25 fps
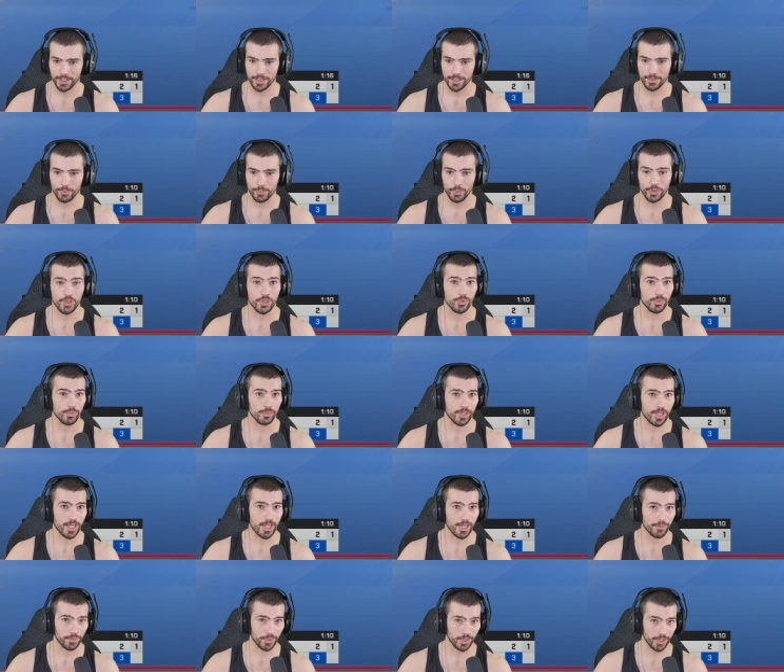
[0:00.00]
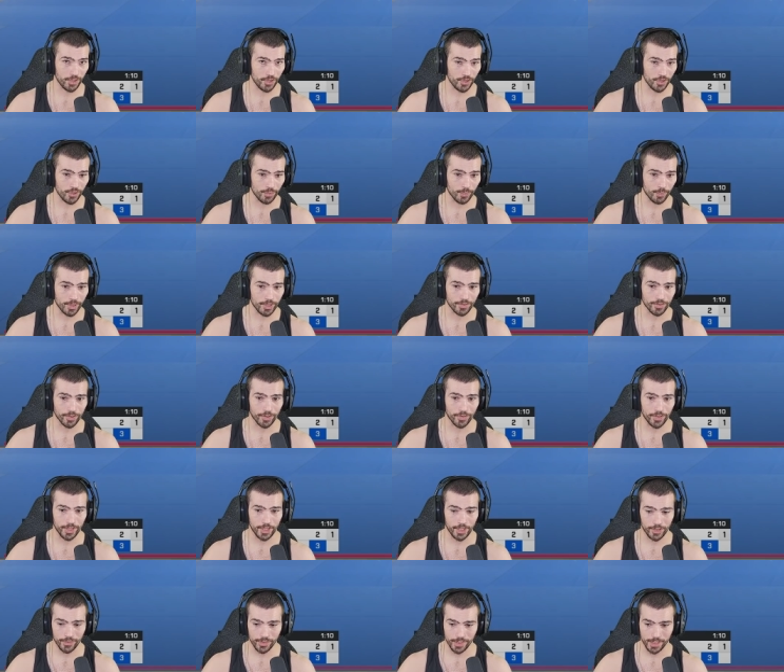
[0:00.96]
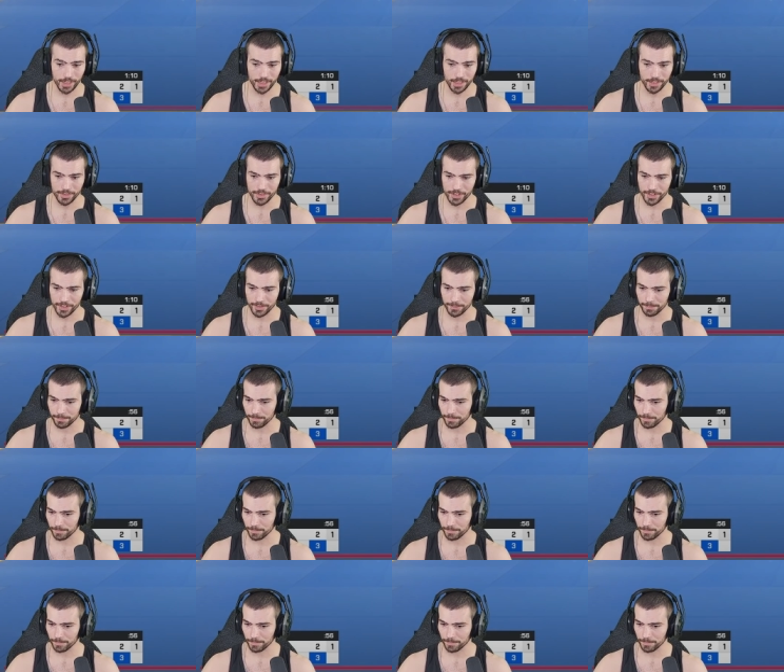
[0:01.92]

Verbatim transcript: which you can't really do when you're already on your knees.